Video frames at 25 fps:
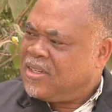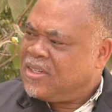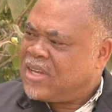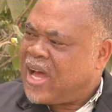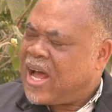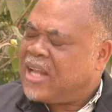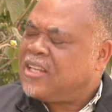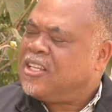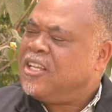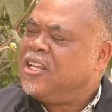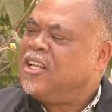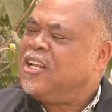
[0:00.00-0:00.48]

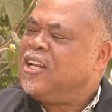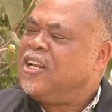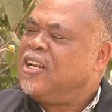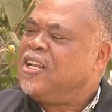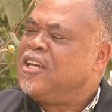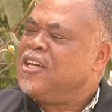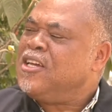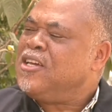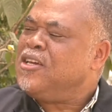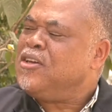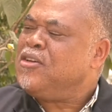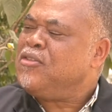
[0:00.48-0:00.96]
that they
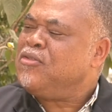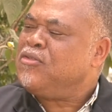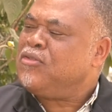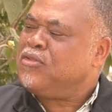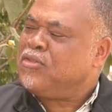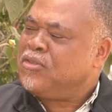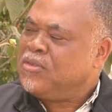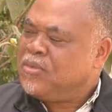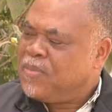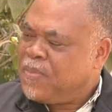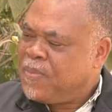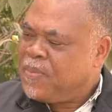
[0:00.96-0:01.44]

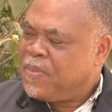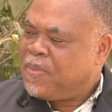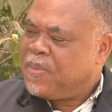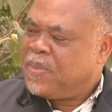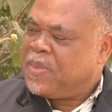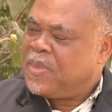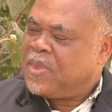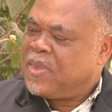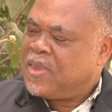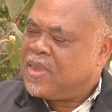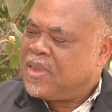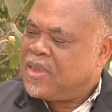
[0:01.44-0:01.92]
live
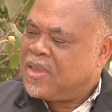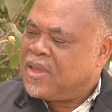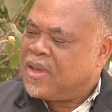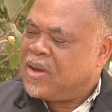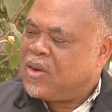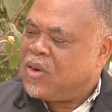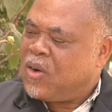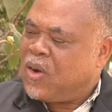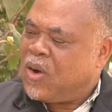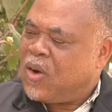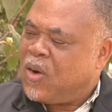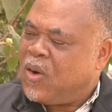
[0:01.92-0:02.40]

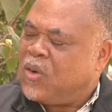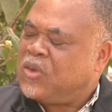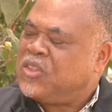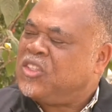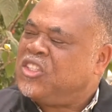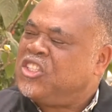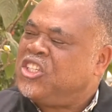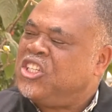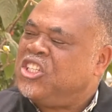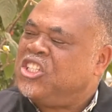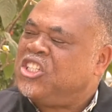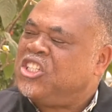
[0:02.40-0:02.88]
on the